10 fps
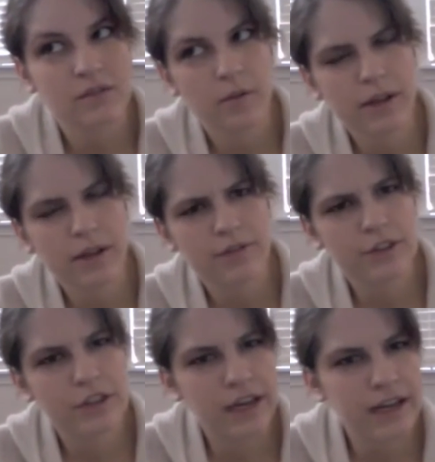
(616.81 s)
for about the
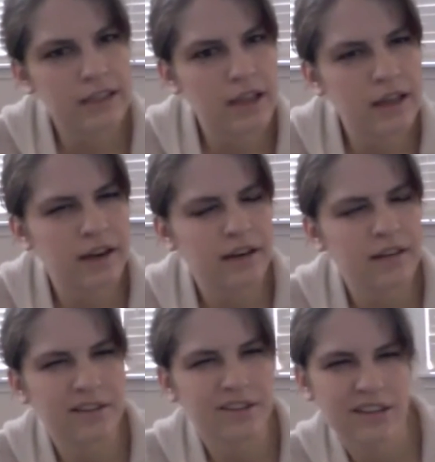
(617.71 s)
first 2 days, and then
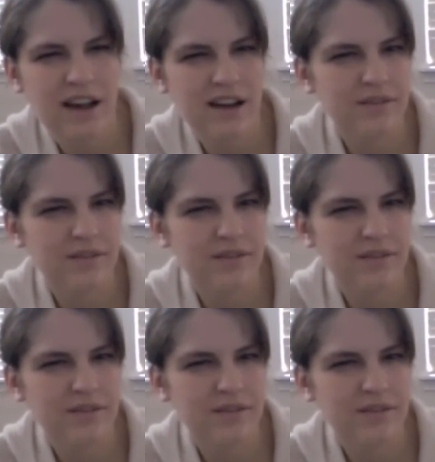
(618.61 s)
you just